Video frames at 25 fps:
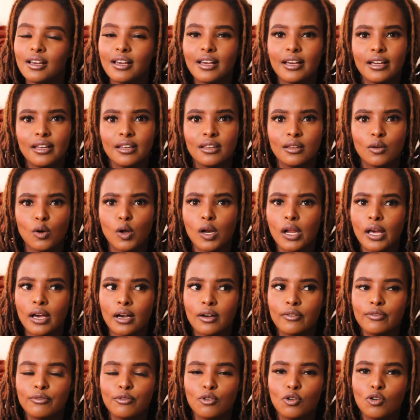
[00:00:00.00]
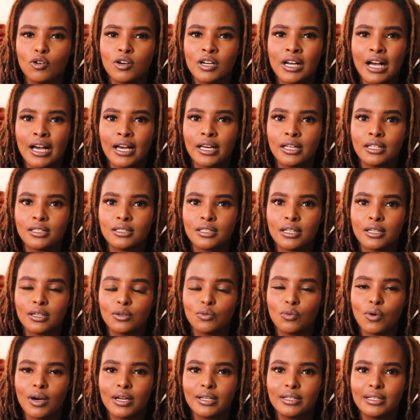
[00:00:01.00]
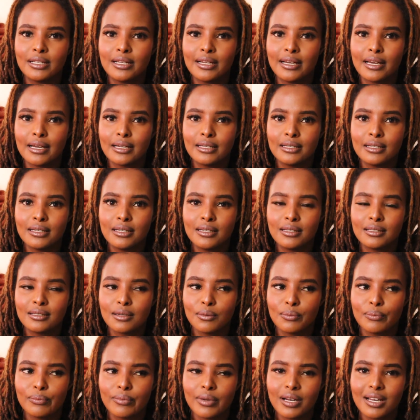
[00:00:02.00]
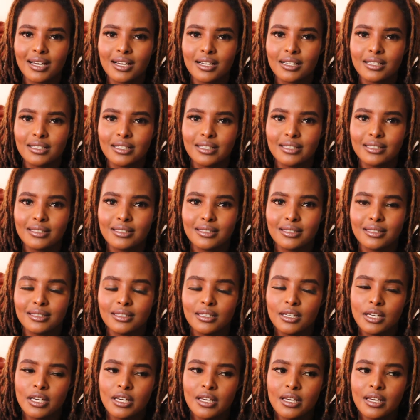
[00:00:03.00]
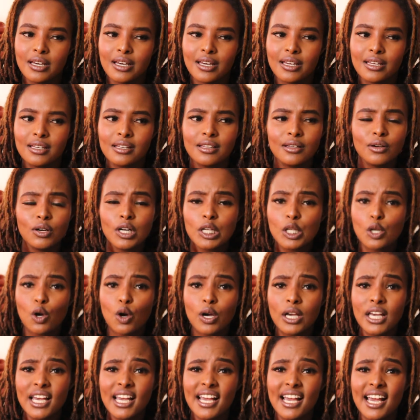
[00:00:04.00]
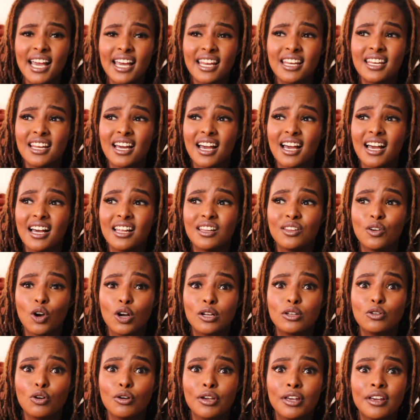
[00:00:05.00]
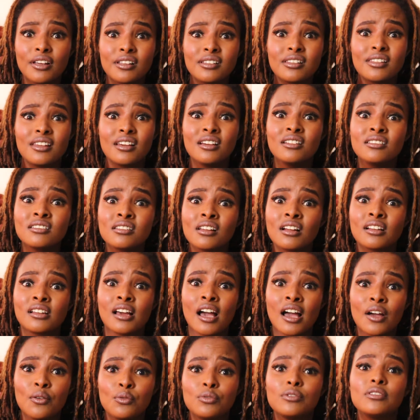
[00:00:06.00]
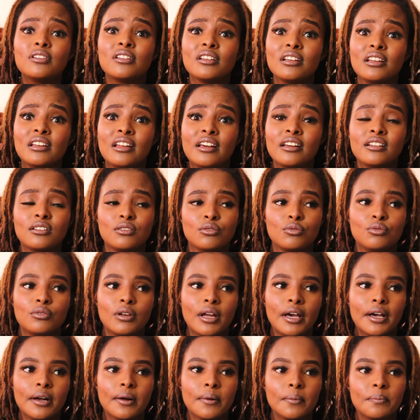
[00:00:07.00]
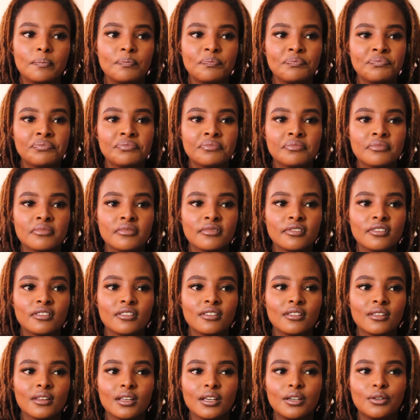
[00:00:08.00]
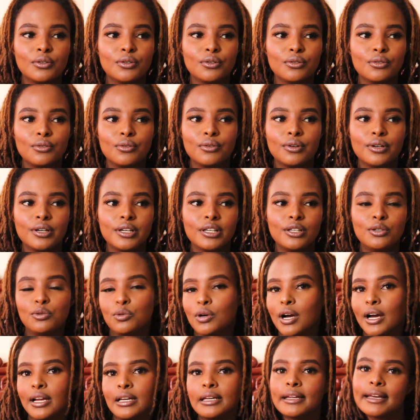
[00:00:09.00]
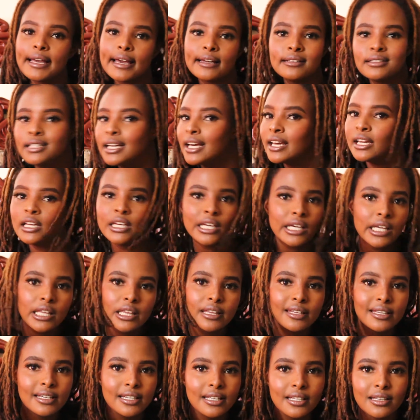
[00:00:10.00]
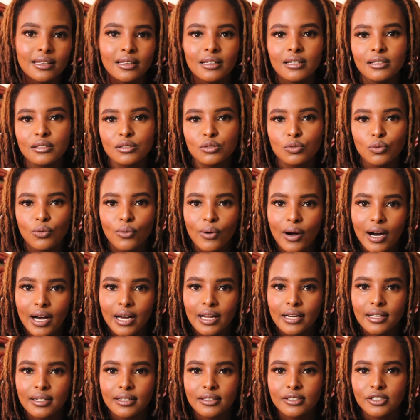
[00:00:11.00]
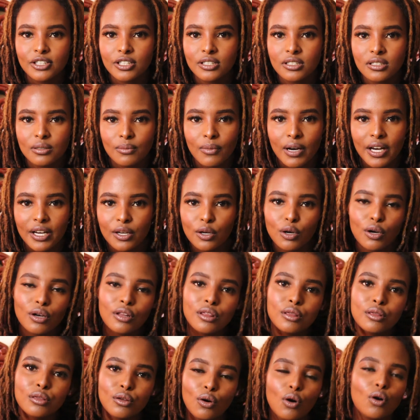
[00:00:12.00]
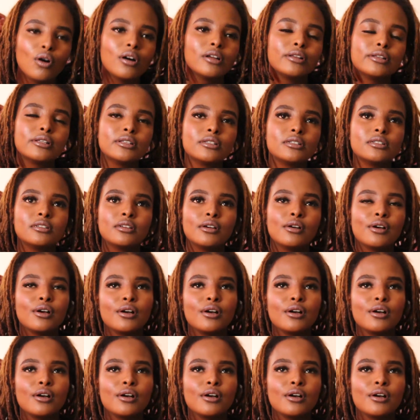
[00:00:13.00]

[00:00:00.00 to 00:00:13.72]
And there were like four guys and one lady, some black lady, and they were talking things that I would relate to, like, you can get anything in this world just by your thoughts.